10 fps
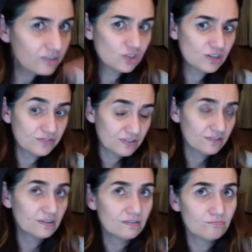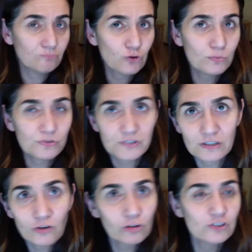shifts in terms of
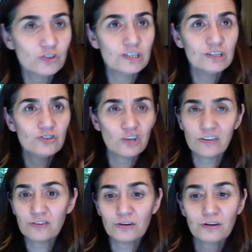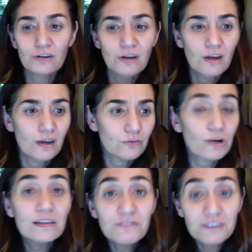technology, gender,
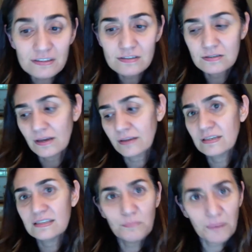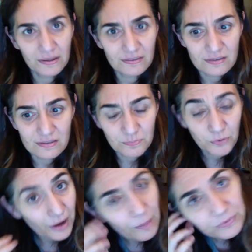relevance, and independence,
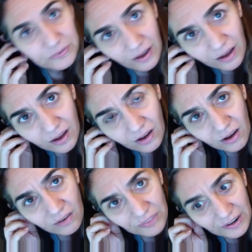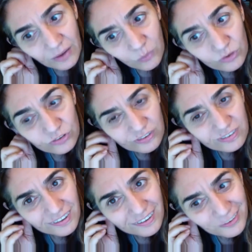perhaps, that I want to
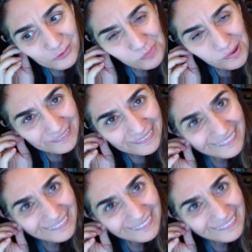see in Japan.